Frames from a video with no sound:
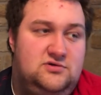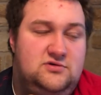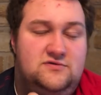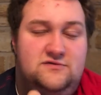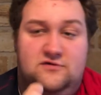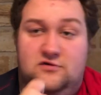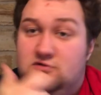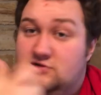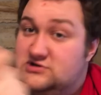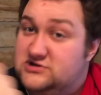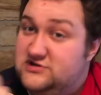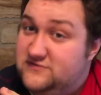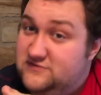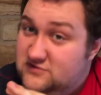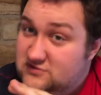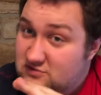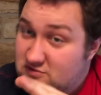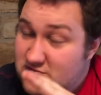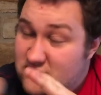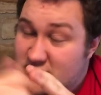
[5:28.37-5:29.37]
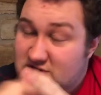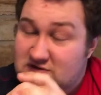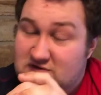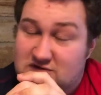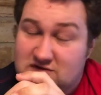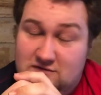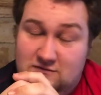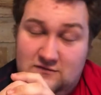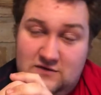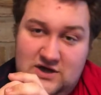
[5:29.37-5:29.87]
of course, if you don't want it
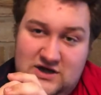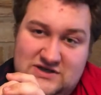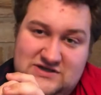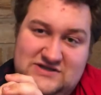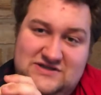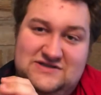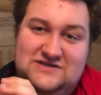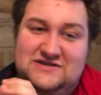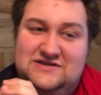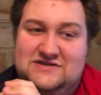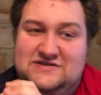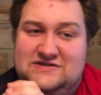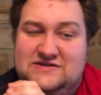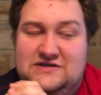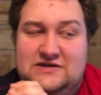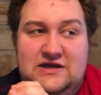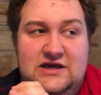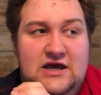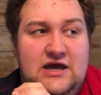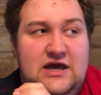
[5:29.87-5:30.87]
to rust as easy